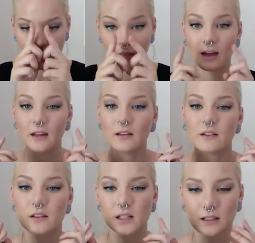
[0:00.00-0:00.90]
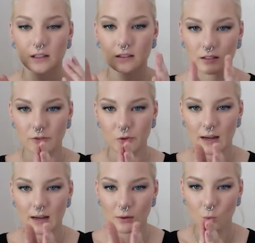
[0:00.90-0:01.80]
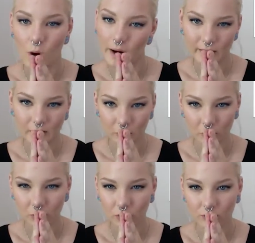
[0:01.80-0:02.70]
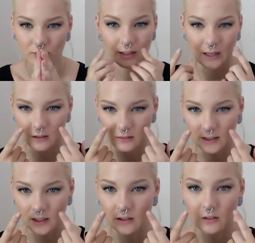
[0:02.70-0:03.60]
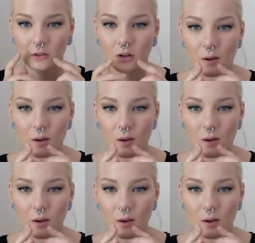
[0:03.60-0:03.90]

And the thing is, if you have a wide nose, kind of like I do,